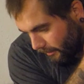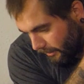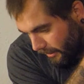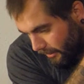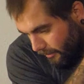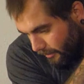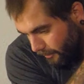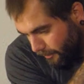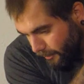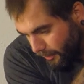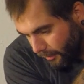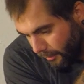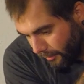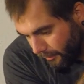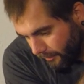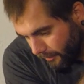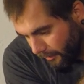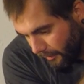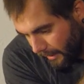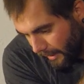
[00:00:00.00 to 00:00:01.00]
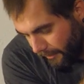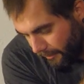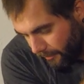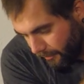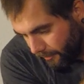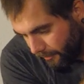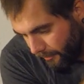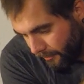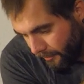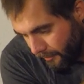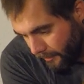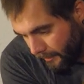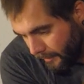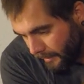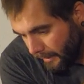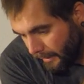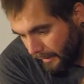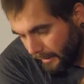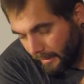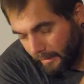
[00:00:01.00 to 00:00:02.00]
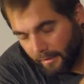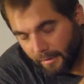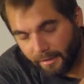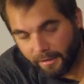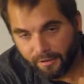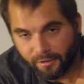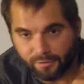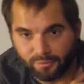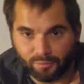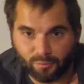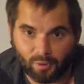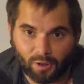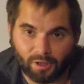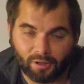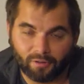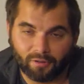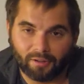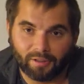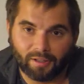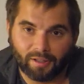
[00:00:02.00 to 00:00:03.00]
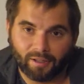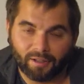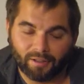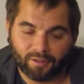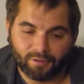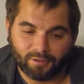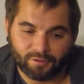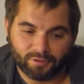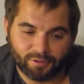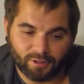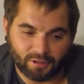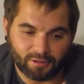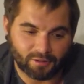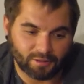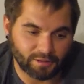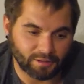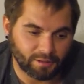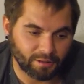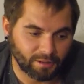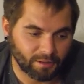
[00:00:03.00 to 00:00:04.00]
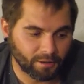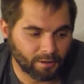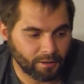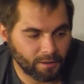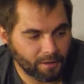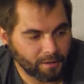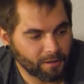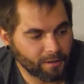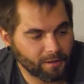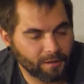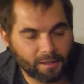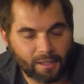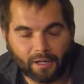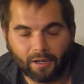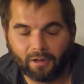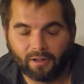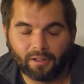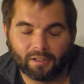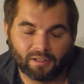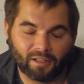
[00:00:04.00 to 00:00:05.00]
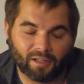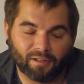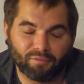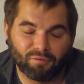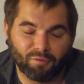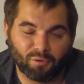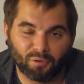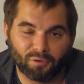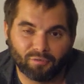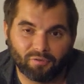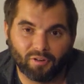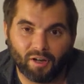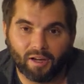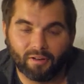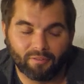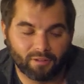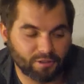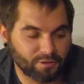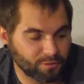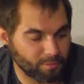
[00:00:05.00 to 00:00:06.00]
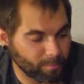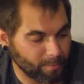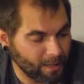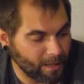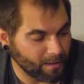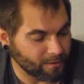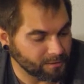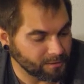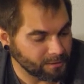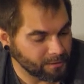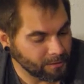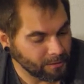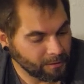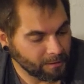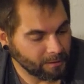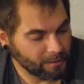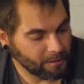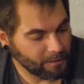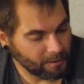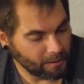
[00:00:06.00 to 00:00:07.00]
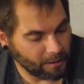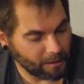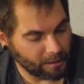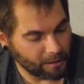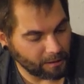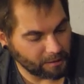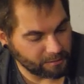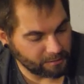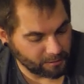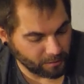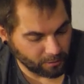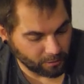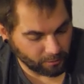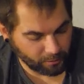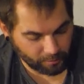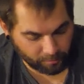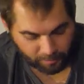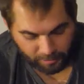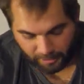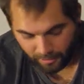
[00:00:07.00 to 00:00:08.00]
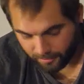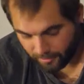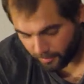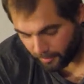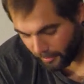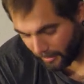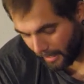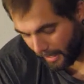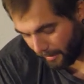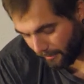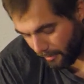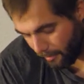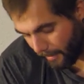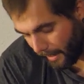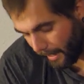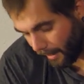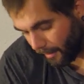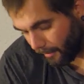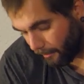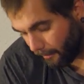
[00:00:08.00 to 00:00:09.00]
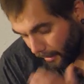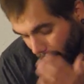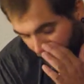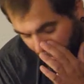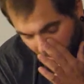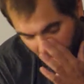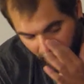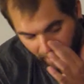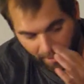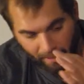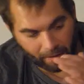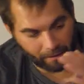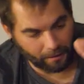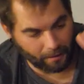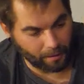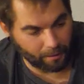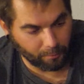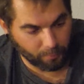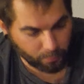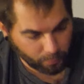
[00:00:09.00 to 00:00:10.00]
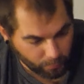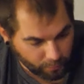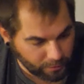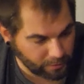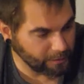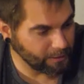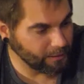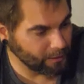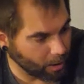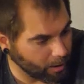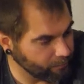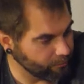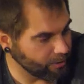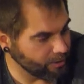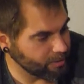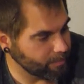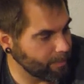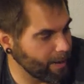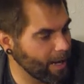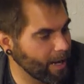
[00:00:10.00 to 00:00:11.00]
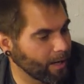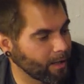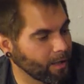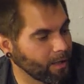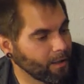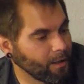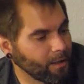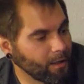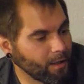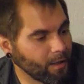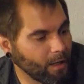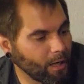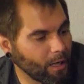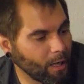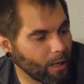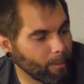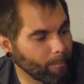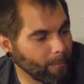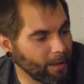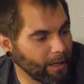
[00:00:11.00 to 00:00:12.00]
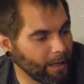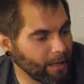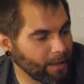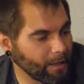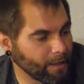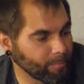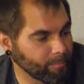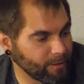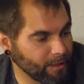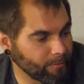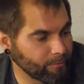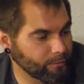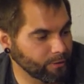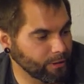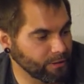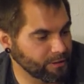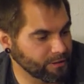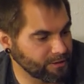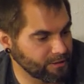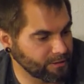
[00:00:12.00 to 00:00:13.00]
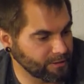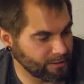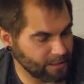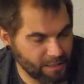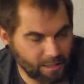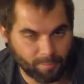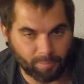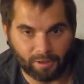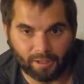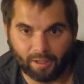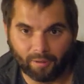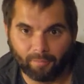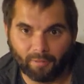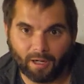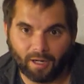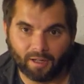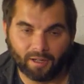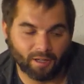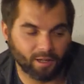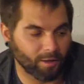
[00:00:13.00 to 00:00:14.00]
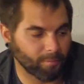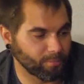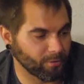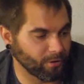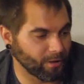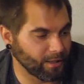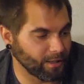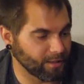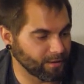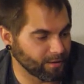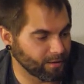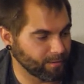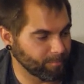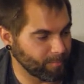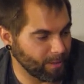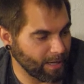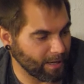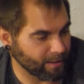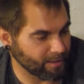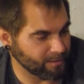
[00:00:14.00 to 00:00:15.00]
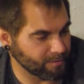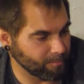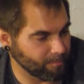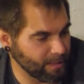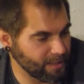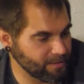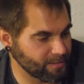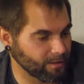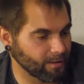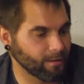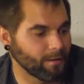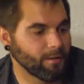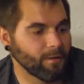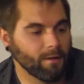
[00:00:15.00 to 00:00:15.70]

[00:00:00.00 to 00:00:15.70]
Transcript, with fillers: when you put 11 liters of water in there, you're suddenly carrying like 45 extra pounds. Uh, so it becomes a pretty heavy pack. But I, I really love this pack, um, and I'm definitely going to keep it. I'm not going to upgrade it. The pack is amazing.